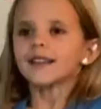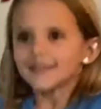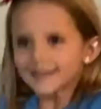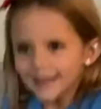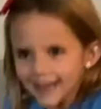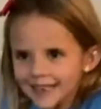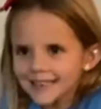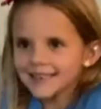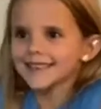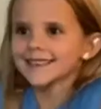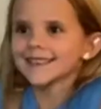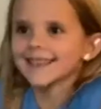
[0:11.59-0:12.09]

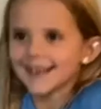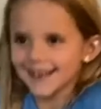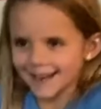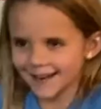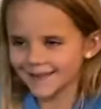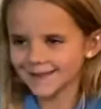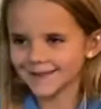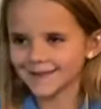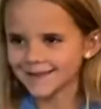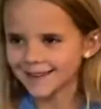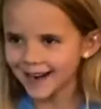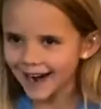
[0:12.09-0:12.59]
Let's
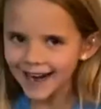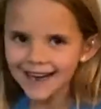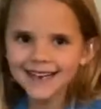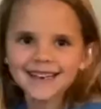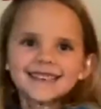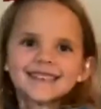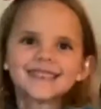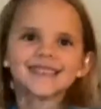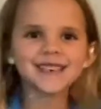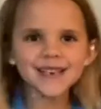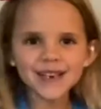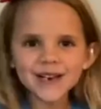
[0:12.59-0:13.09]
get
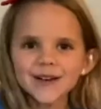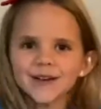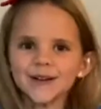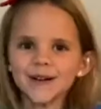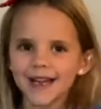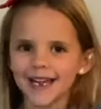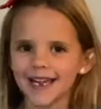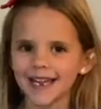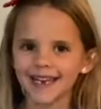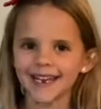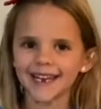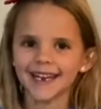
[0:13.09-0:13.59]
right to
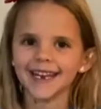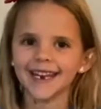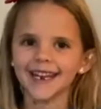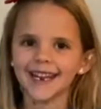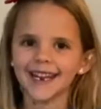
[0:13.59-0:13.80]
it.